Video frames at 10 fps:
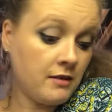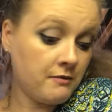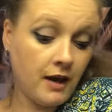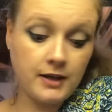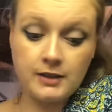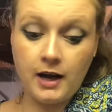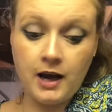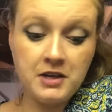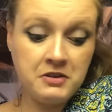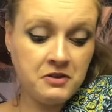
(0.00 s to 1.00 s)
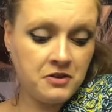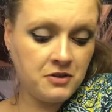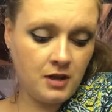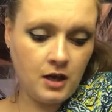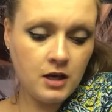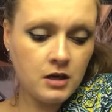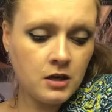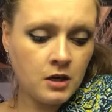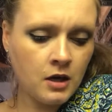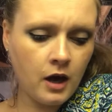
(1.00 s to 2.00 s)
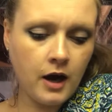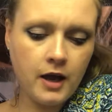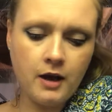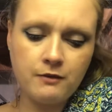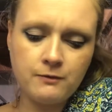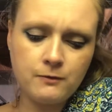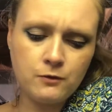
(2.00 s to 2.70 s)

In fact, I think I have